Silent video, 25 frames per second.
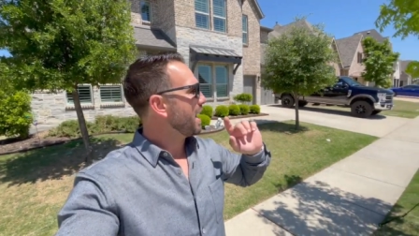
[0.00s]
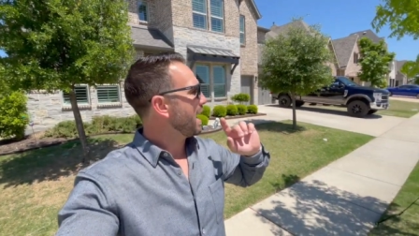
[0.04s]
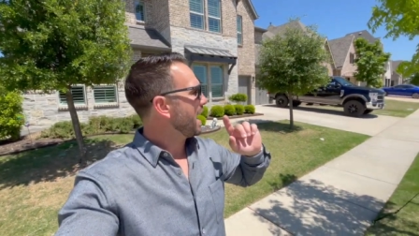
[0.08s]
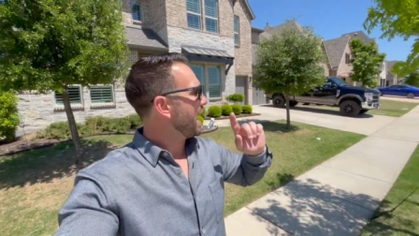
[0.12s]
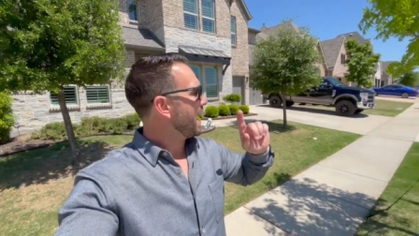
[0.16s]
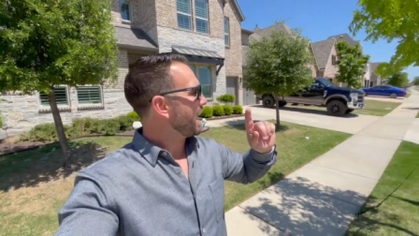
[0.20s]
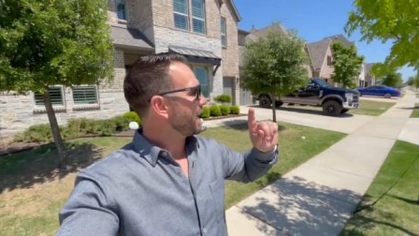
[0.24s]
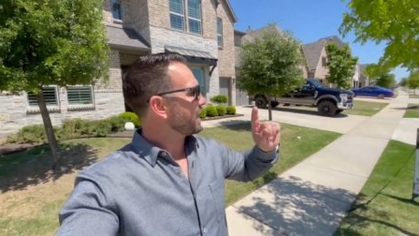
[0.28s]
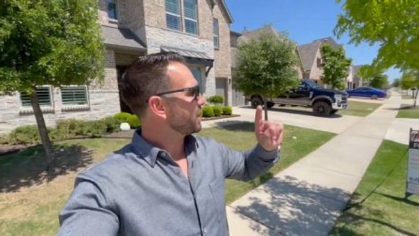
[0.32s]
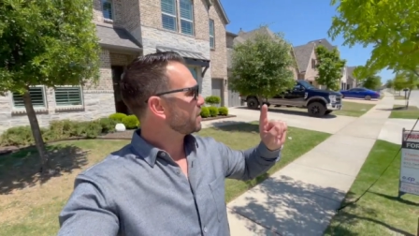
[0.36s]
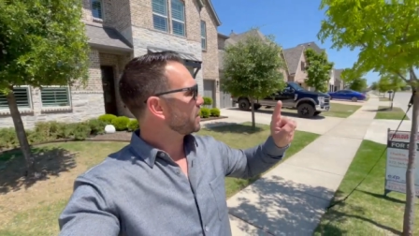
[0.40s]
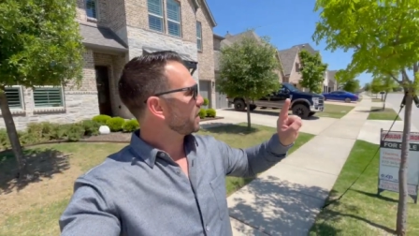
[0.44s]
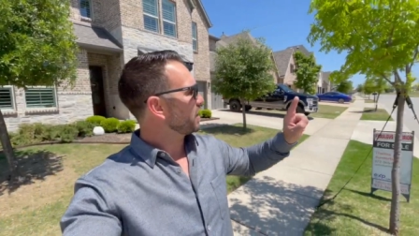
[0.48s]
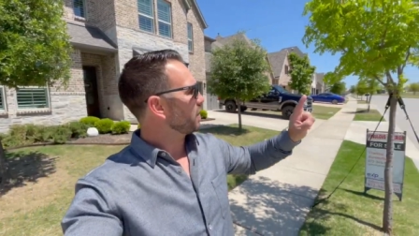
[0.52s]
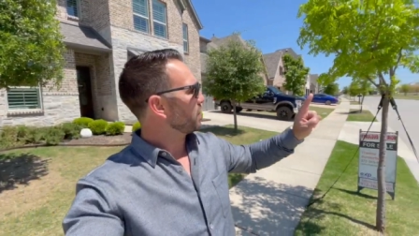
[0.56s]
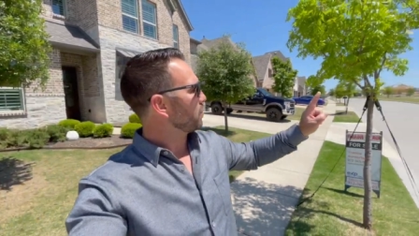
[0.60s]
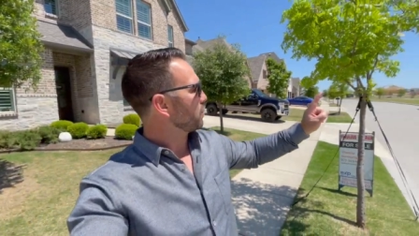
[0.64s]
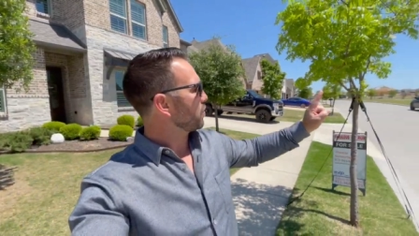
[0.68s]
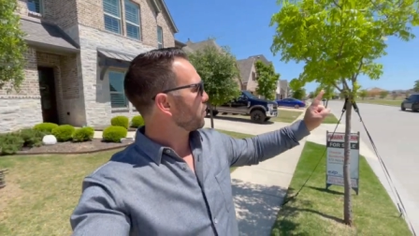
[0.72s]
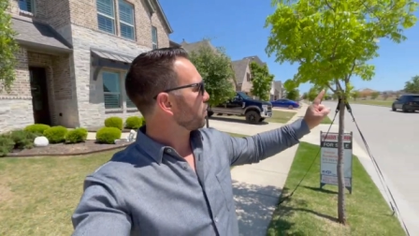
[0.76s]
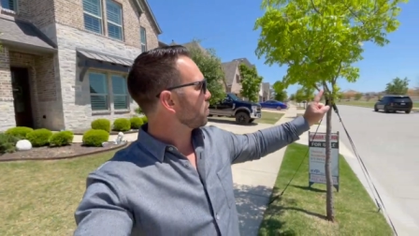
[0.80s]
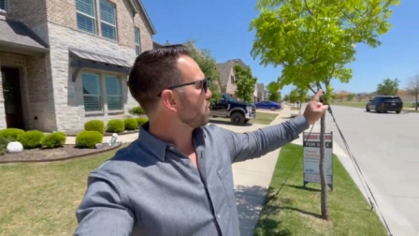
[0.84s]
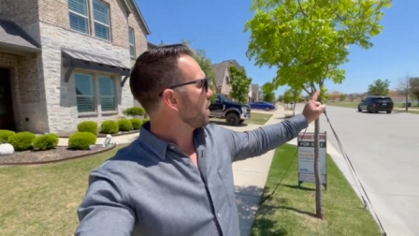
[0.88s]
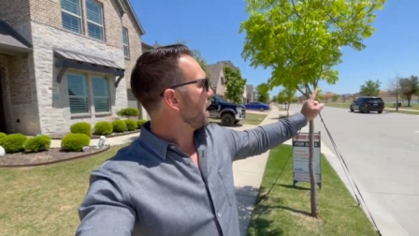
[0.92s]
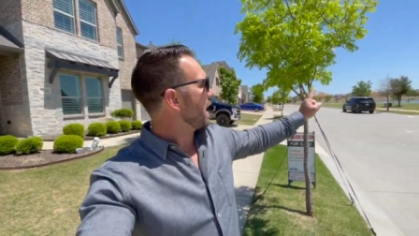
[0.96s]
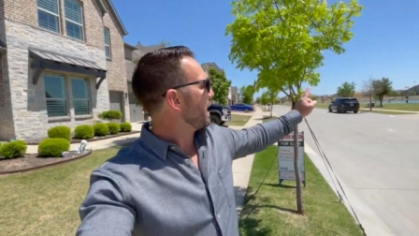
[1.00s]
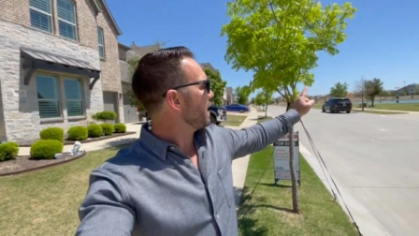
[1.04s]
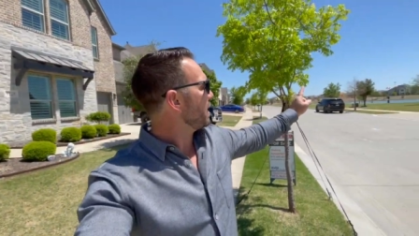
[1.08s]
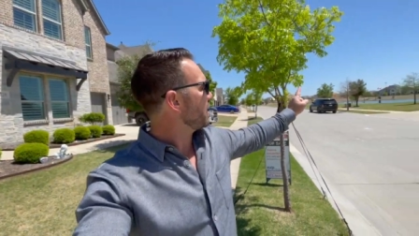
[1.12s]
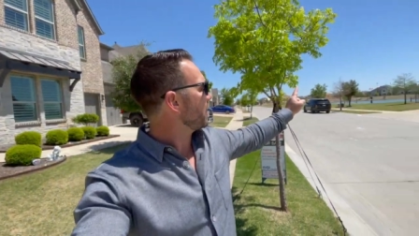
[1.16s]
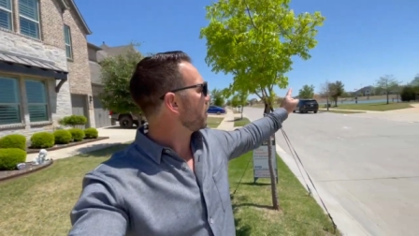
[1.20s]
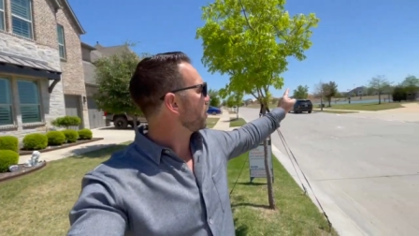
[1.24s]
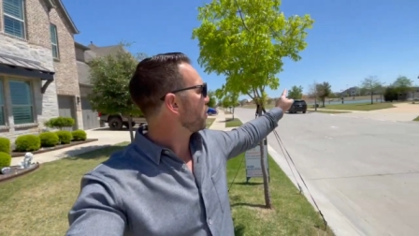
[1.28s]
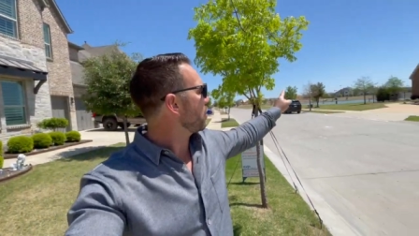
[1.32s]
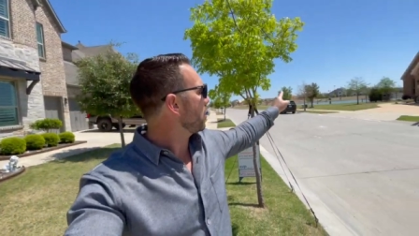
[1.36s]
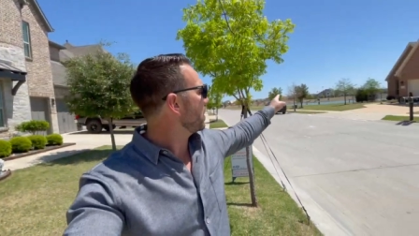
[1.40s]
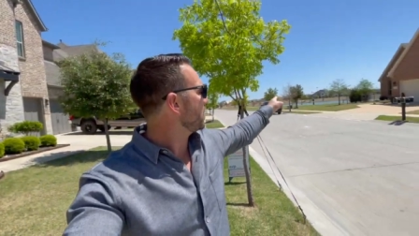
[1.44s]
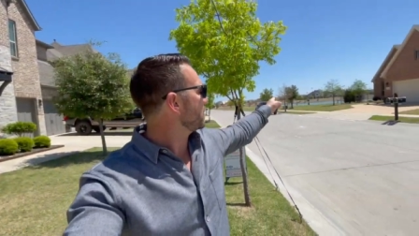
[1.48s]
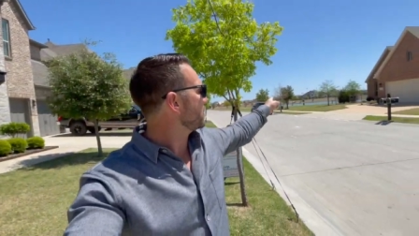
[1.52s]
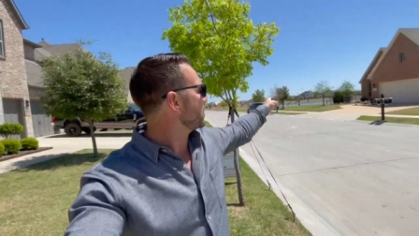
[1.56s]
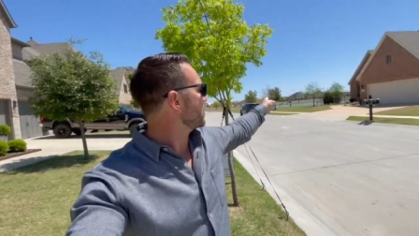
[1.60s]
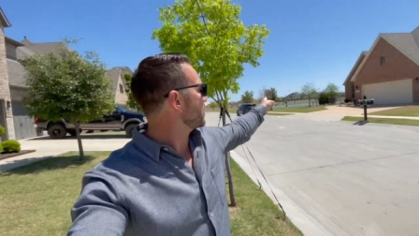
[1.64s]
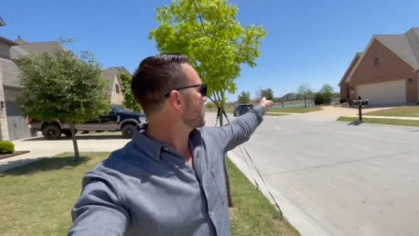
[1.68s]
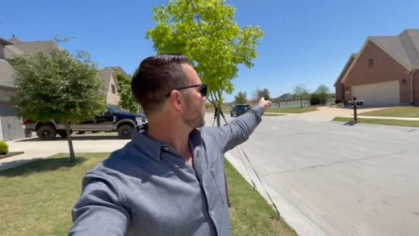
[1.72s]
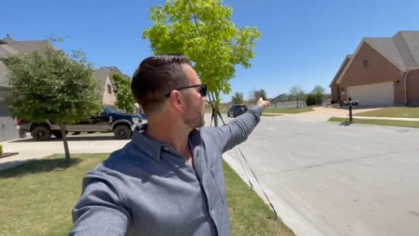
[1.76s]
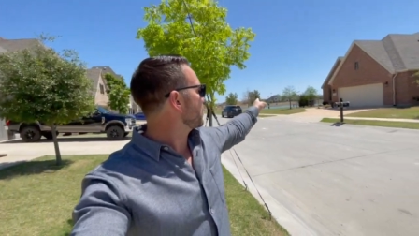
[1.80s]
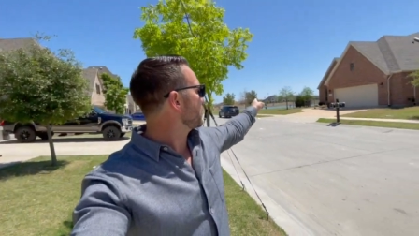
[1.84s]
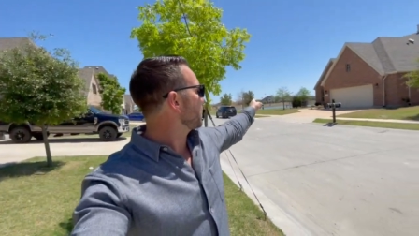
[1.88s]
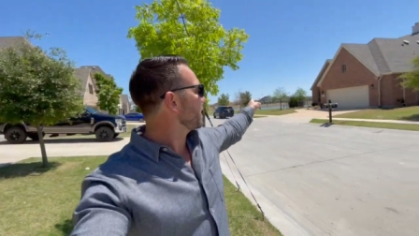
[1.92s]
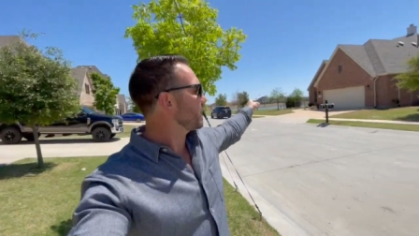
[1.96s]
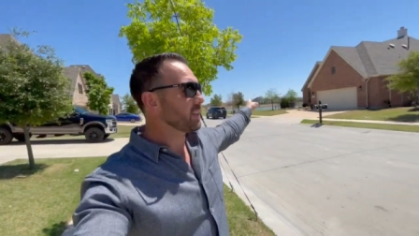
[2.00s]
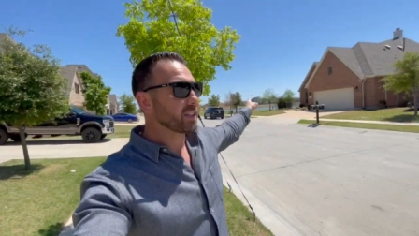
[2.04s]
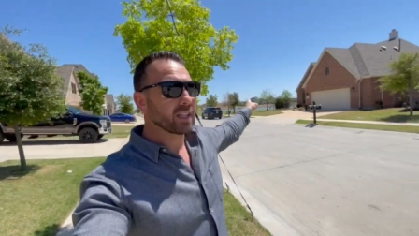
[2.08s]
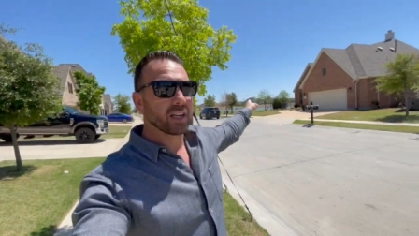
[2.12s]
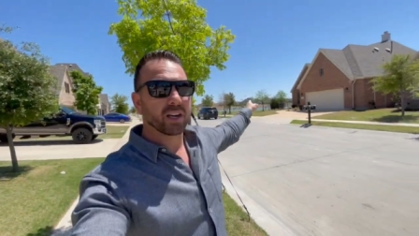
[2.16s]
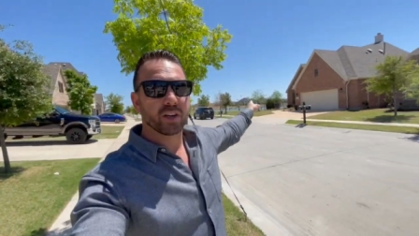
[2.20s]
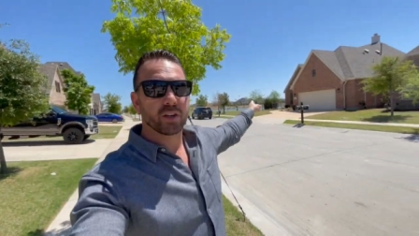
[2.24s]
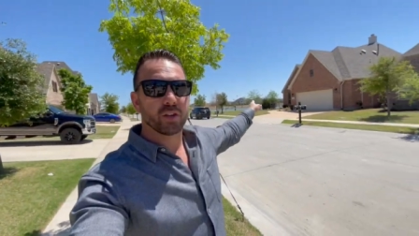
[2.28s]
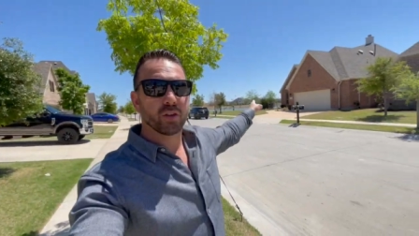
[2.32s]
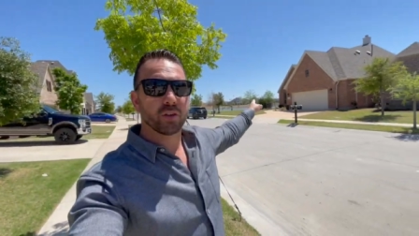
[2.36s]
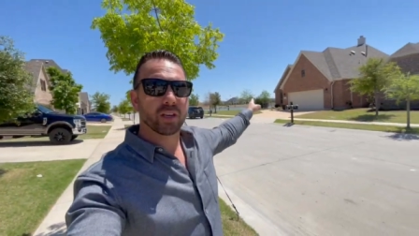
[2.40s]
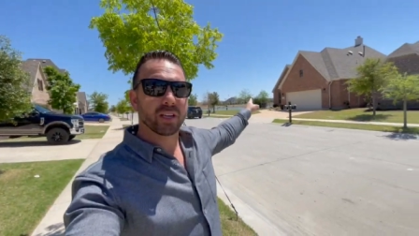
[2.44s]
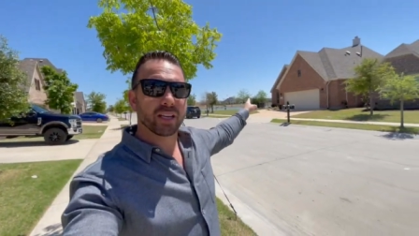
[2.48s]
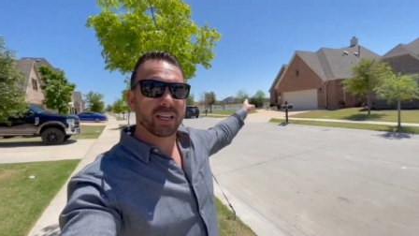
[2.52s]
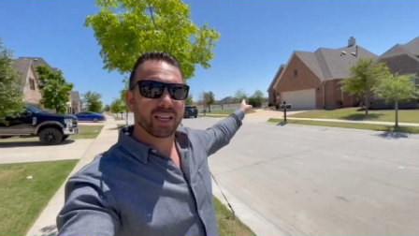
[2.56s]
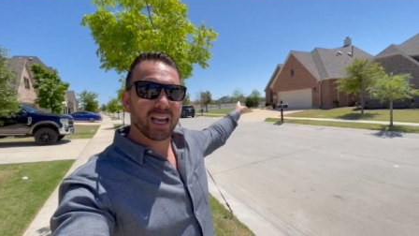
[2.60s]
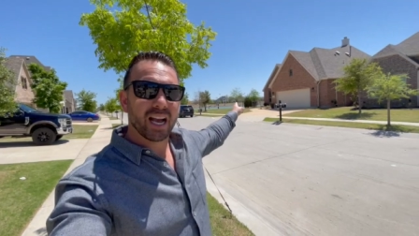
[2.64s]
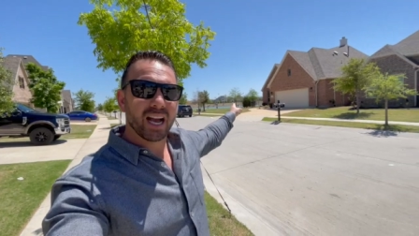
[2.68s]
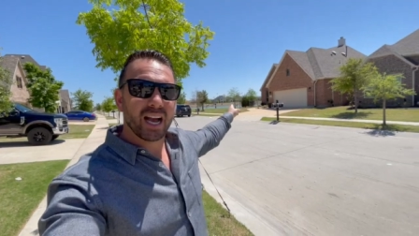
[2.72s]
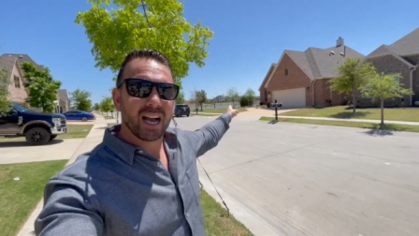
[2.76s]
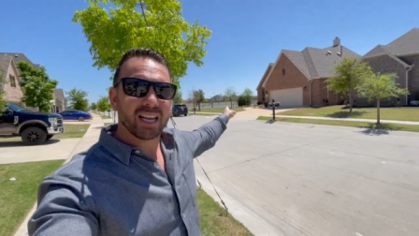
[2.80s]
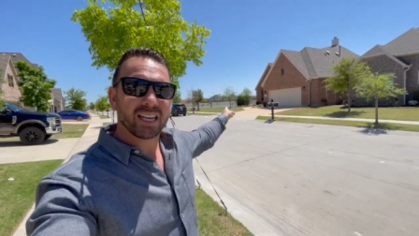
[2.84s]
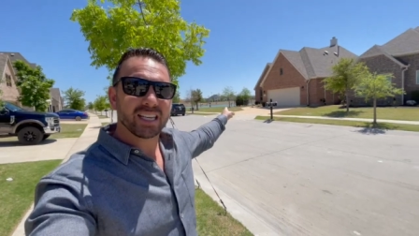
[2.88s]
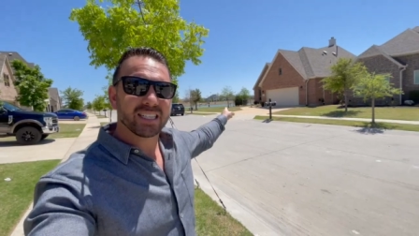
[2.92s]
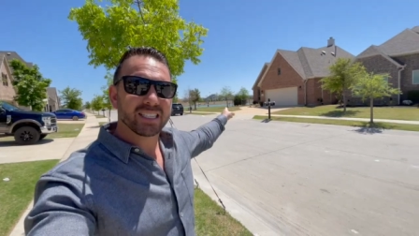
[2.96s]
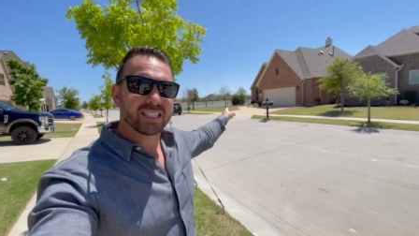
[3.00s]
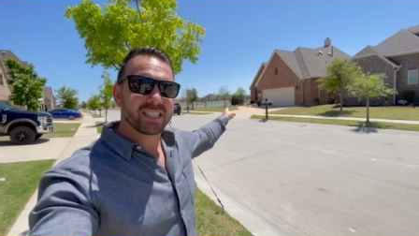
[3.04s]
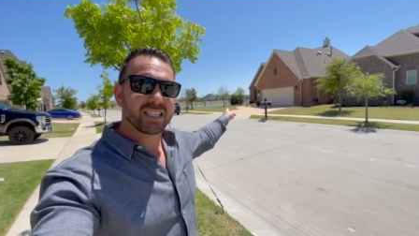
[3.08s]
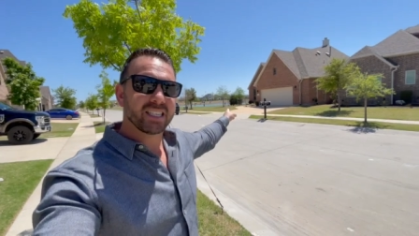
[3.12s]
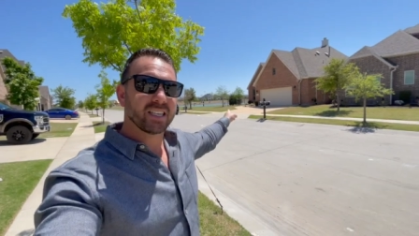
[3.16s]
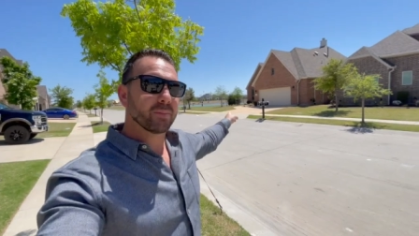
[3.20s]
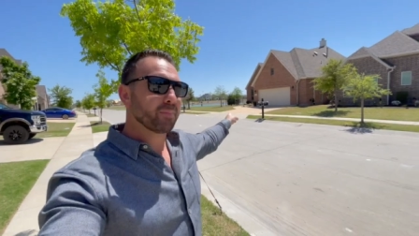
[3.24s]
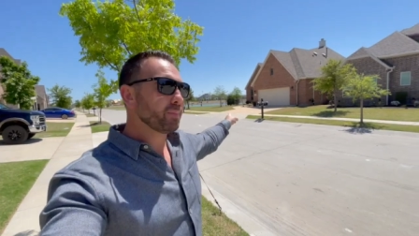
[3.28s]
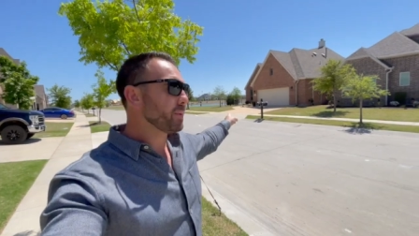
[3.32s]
Actually, right across the street there, you can kind of see a